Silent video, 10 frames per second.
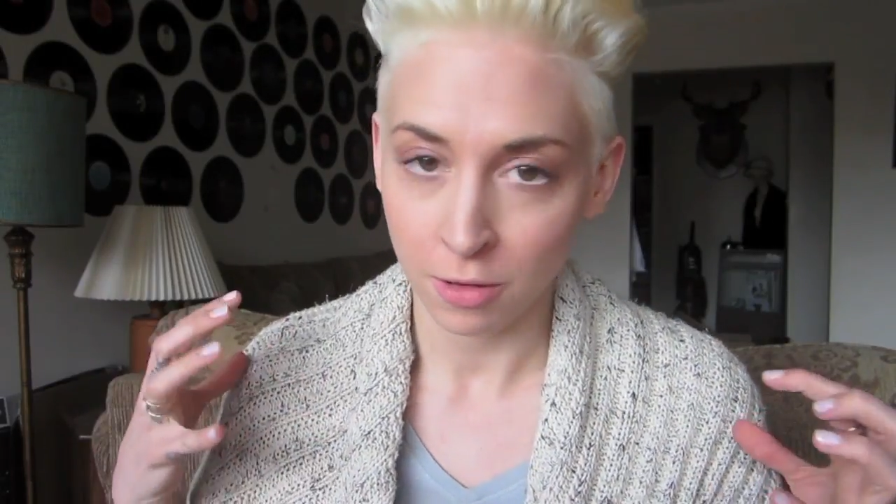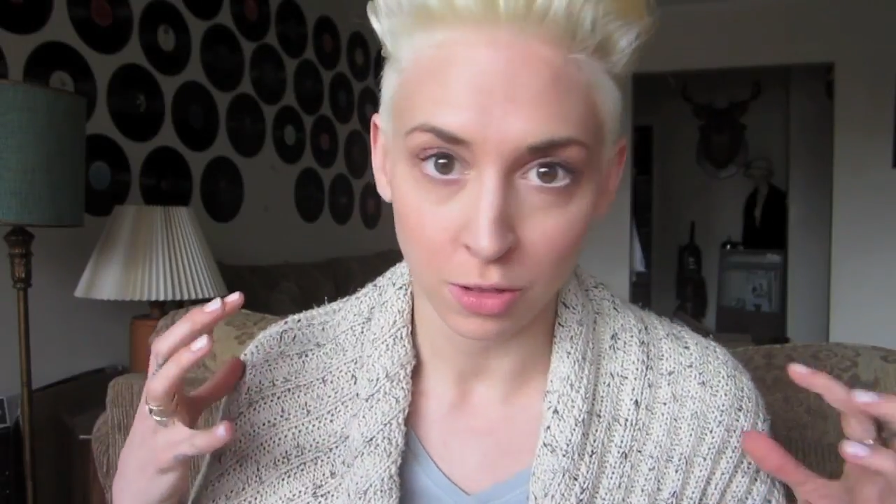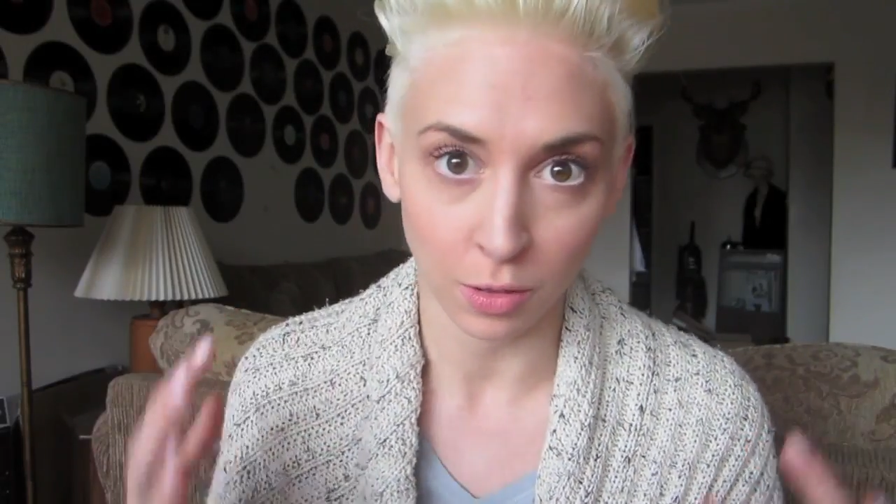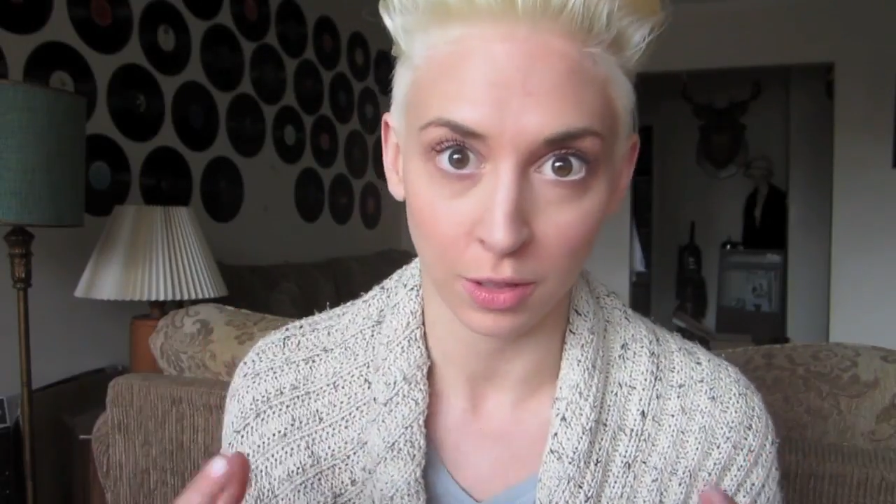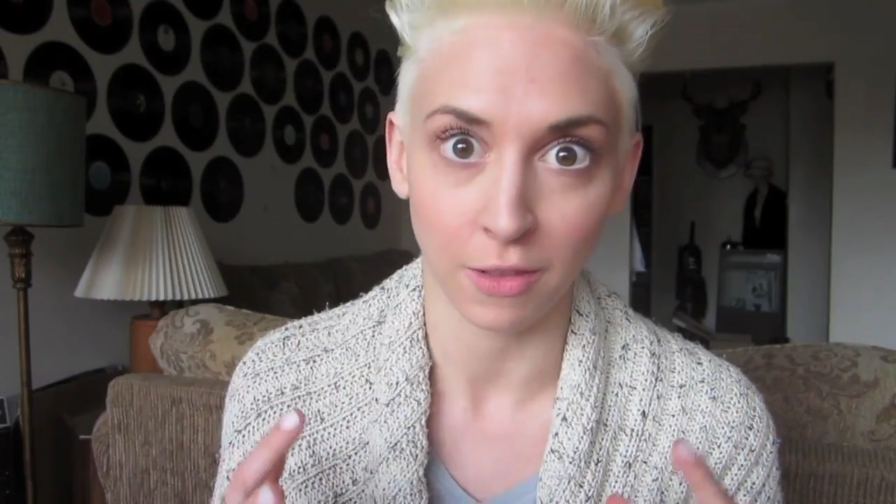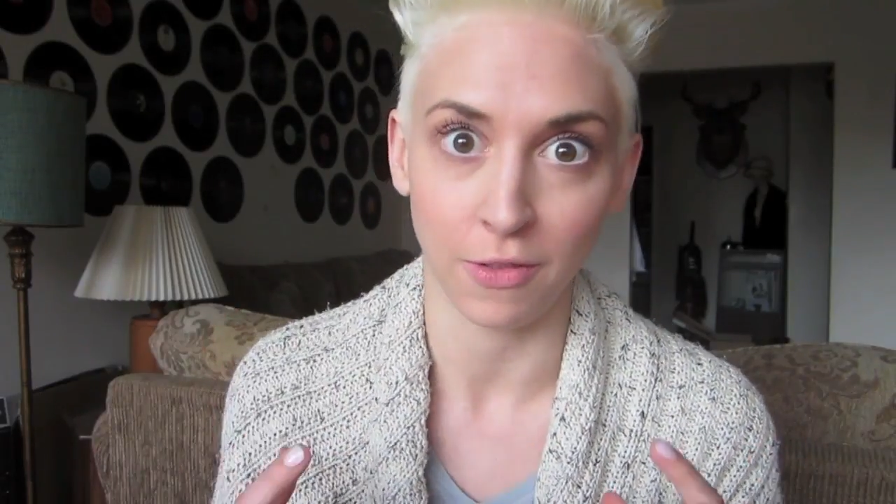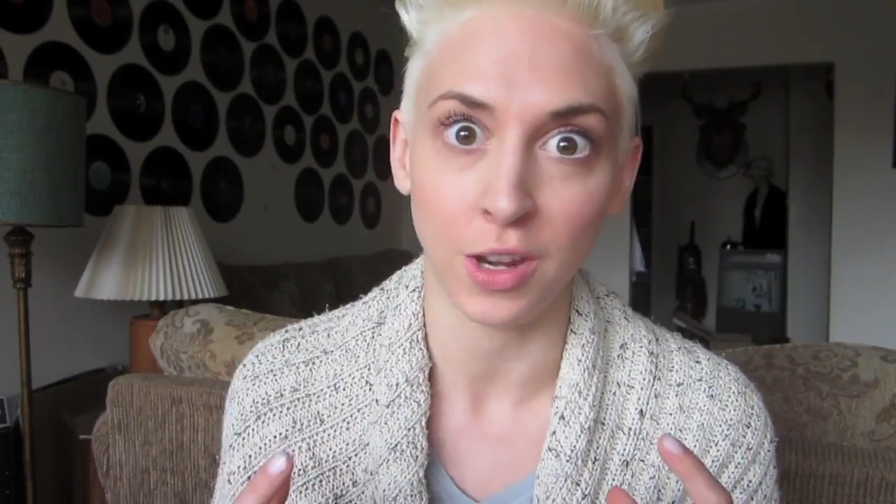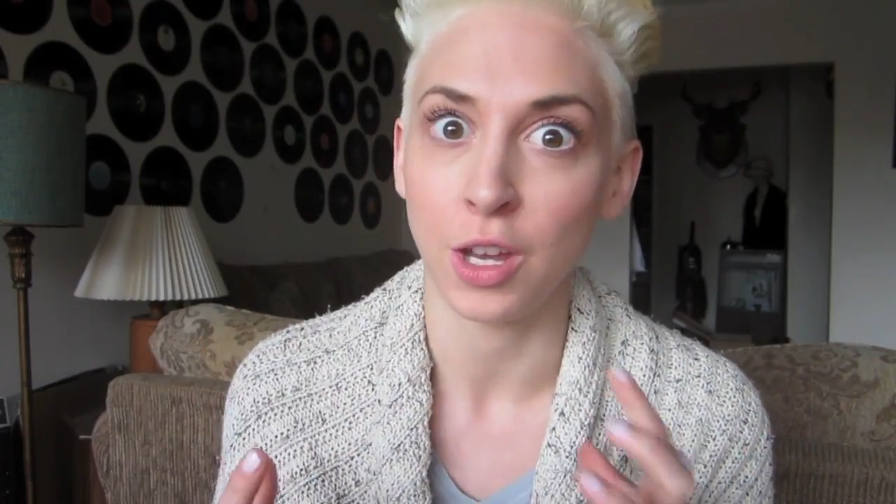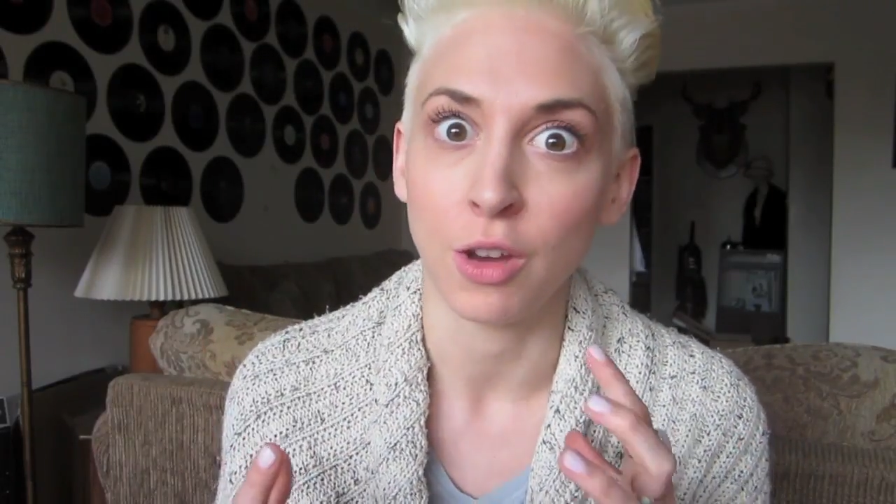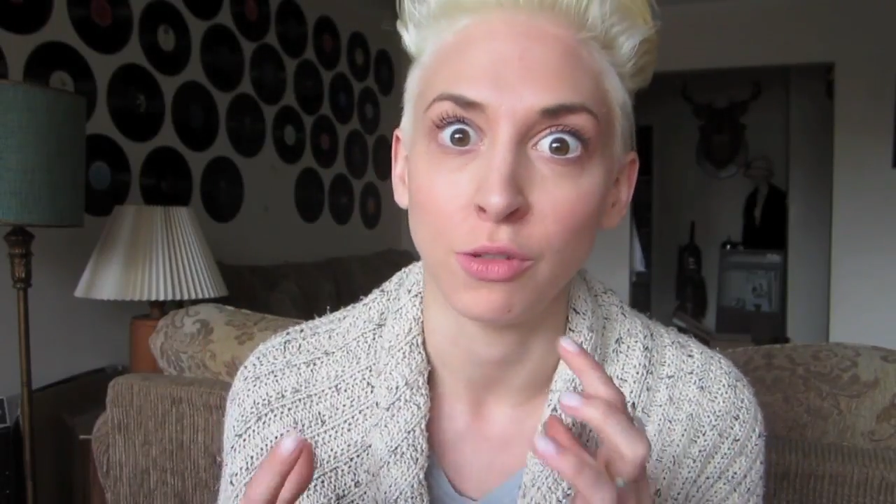doing the
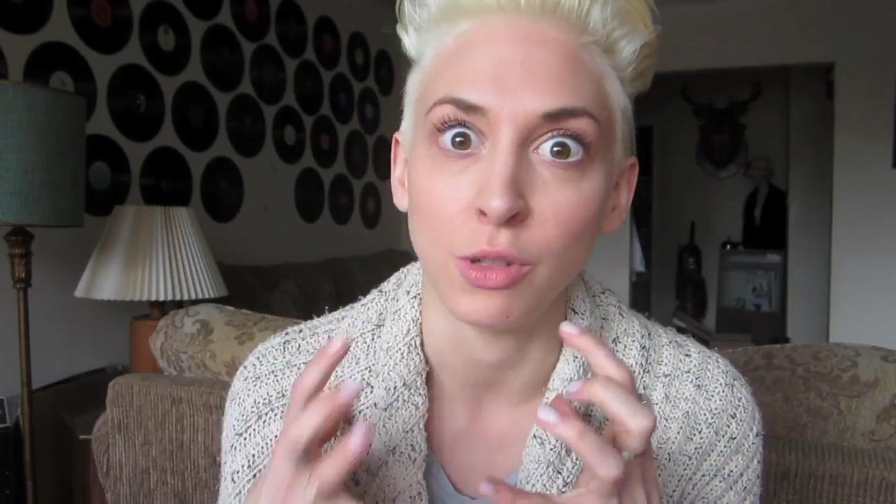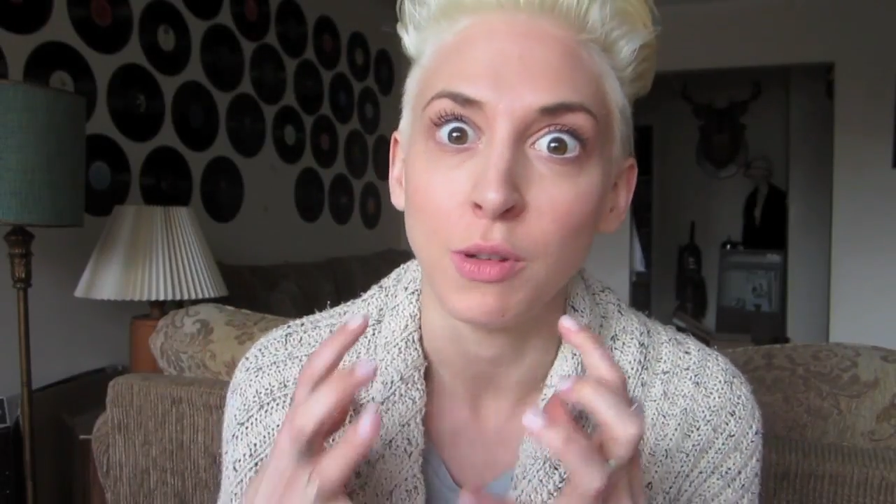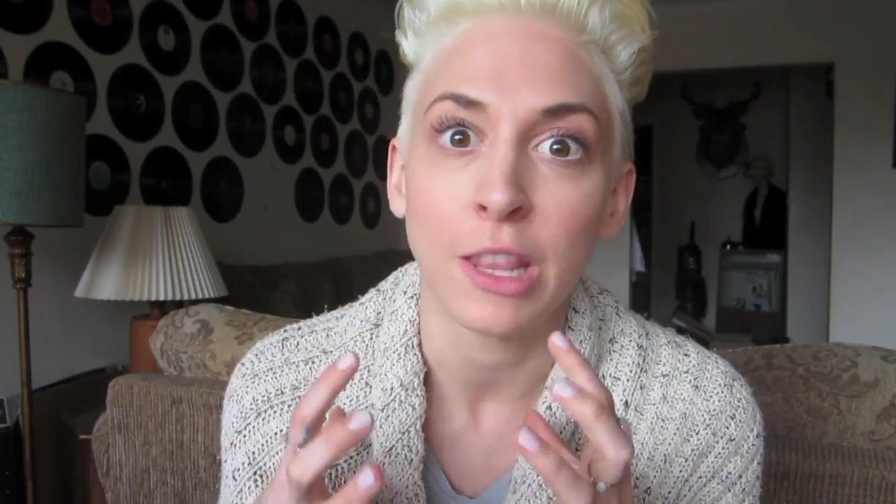videos.